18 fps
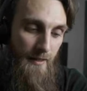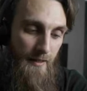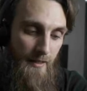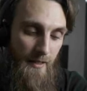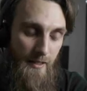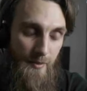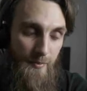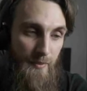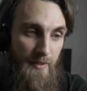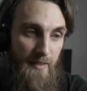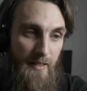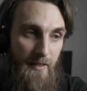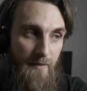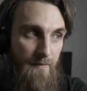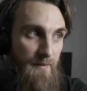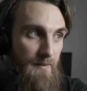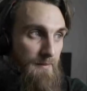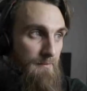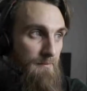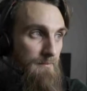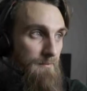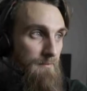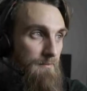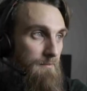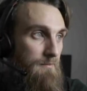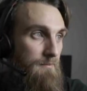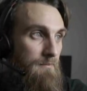has been given
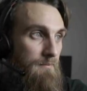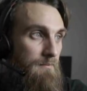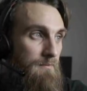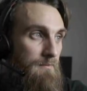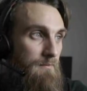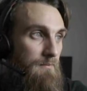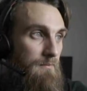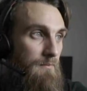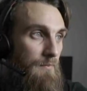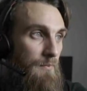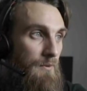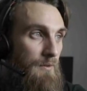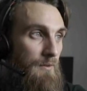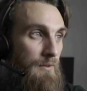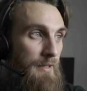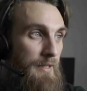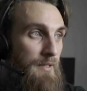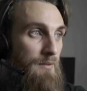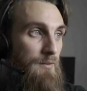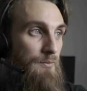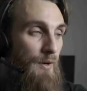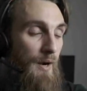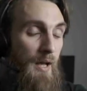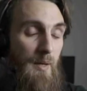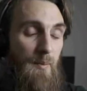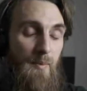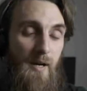legal
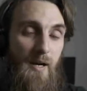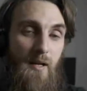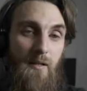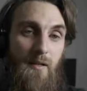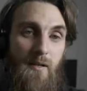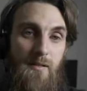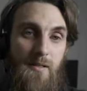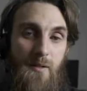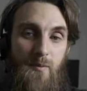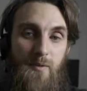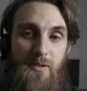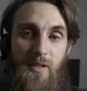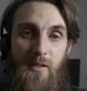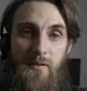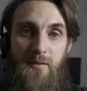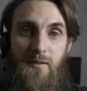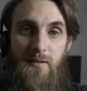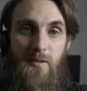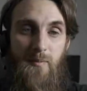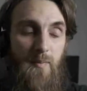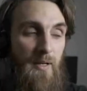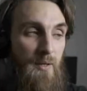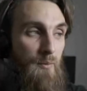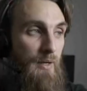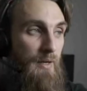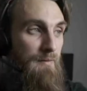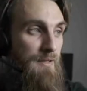right by Allah Azza wa Jal to
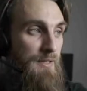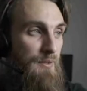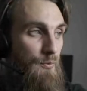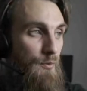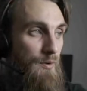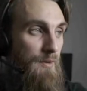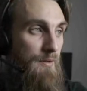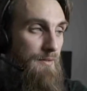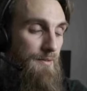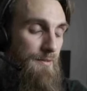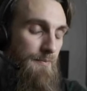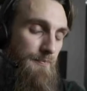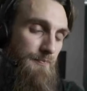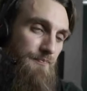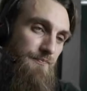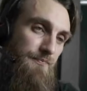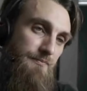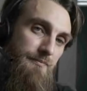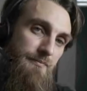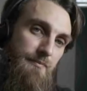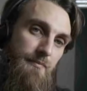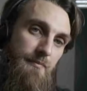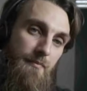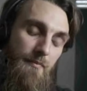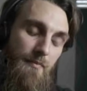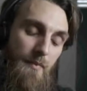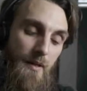demand whatever she wants.
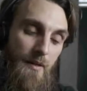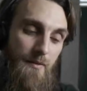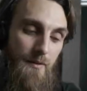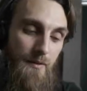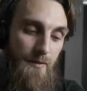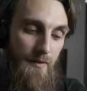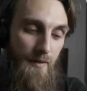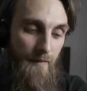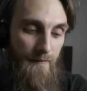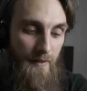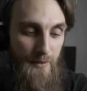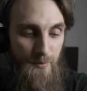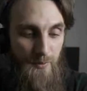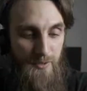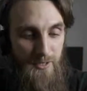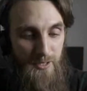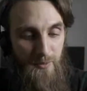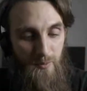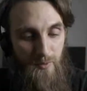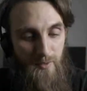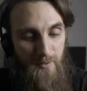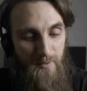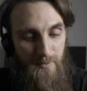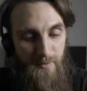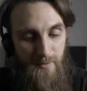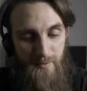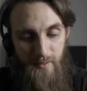If that's what she
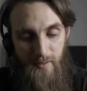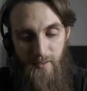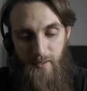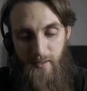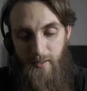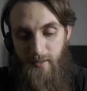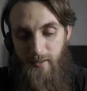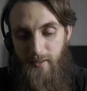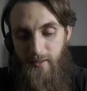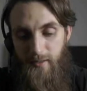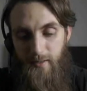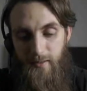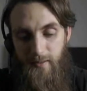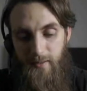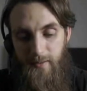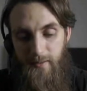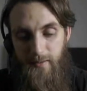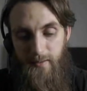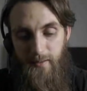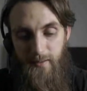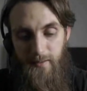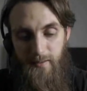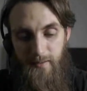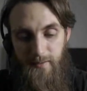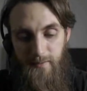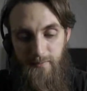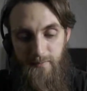wants,
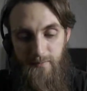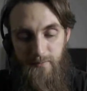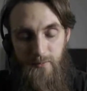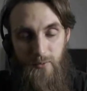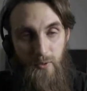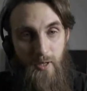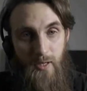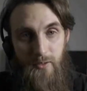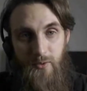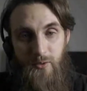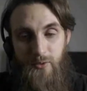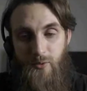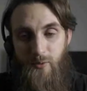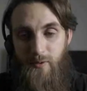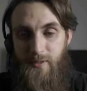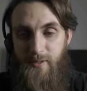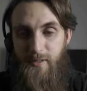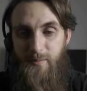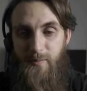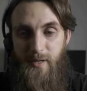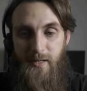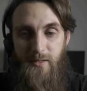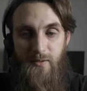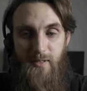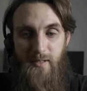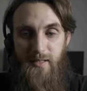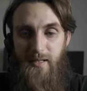then you got two choices,
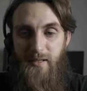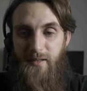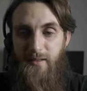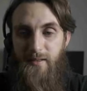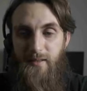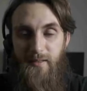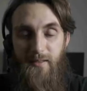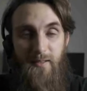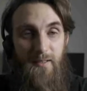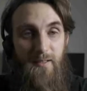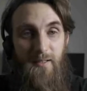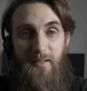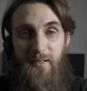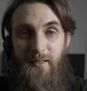man. You can either